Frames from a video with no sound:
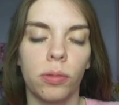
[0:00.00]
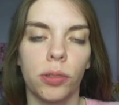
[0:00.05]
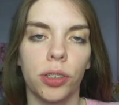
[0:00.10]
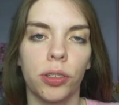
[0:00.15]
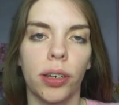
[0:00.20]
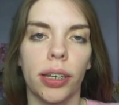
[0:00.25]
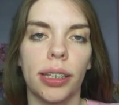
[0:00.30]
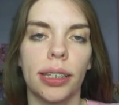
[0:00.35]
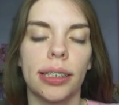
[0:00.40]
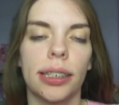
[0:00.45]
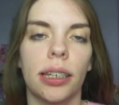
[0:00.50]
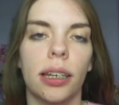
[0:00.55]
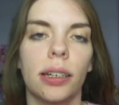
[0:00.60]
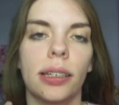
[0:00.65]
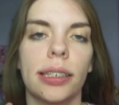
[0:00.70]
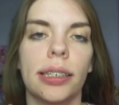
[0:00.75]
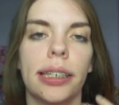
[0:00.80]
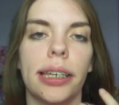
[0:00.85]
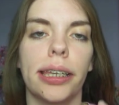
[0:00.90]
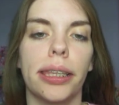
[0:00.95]
We're trying to
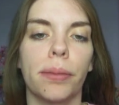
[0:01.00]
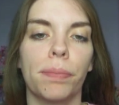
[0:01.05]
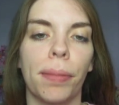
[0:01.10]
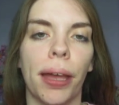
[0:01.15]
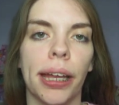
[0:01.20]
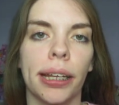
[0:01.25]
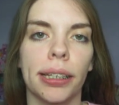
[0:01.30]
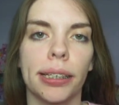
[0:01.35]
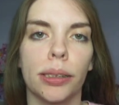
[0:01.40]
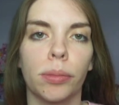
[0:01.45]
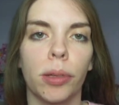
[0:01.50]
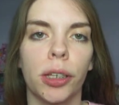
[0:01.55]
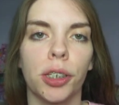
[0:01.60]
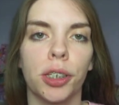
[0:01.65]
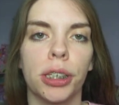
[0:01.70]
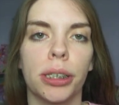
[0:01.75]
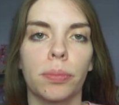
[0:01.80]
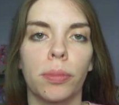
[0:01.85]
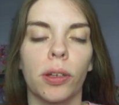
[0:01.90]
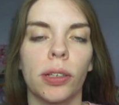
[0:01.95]
tuck the teeth back as
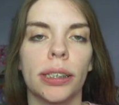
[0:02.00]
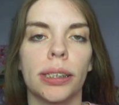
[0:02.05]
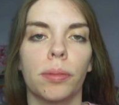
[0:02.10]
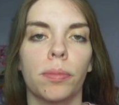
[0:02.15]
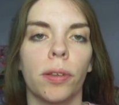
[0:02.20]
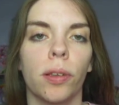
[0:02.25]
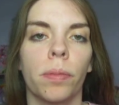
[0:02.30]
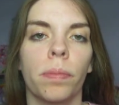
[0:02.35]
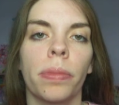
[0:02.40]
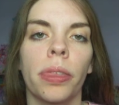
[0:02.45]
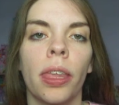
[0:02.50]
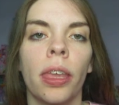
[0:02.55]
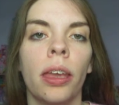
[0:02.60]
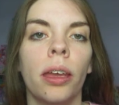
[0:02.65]
much as possible.